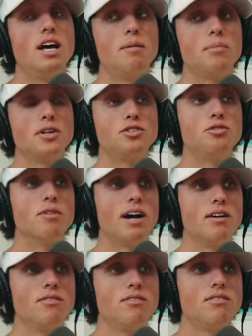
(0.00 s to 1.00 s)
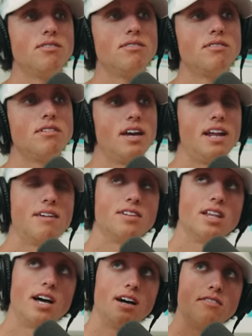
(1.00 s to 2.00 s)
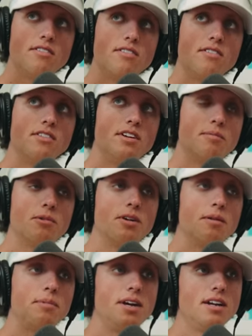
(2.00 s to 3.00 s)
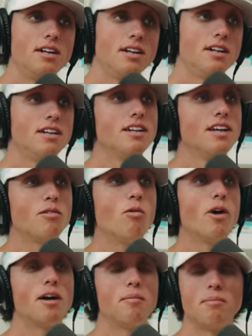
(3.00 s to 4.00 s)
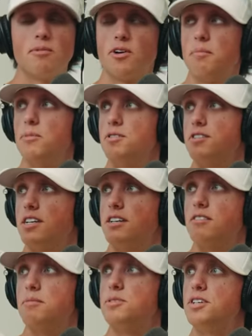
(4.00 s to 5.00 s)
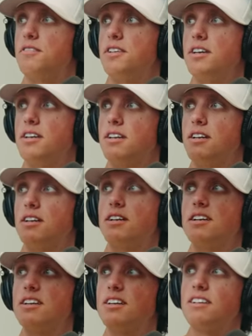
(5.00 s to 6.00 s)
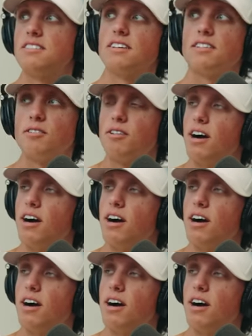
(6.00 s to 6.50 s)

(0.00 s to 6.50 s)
and play two rounds and have a live leaderboard update? That'd be amazing. Where I'm where I'm moving where I'm shifting, it's like a little